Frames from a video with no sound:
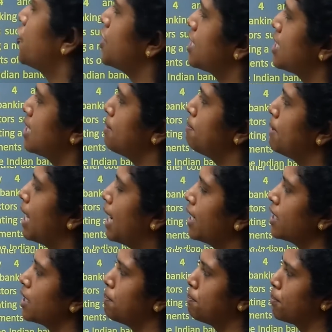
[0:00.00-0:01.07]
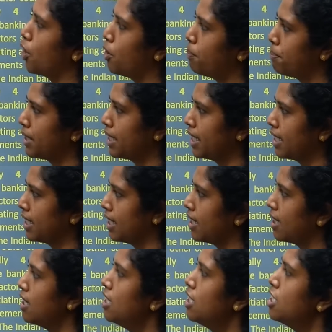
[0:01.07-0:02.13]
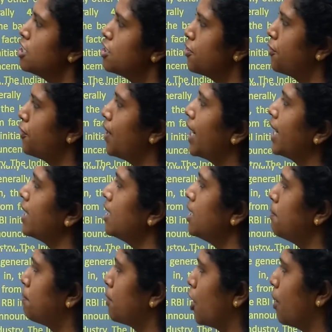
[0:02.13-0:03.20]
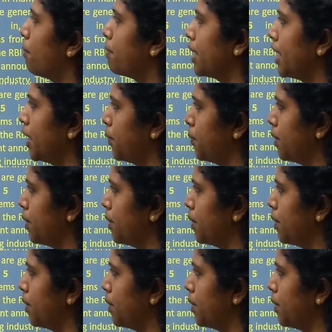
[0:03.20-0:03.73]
fits the blank appropriately. So find the appropriate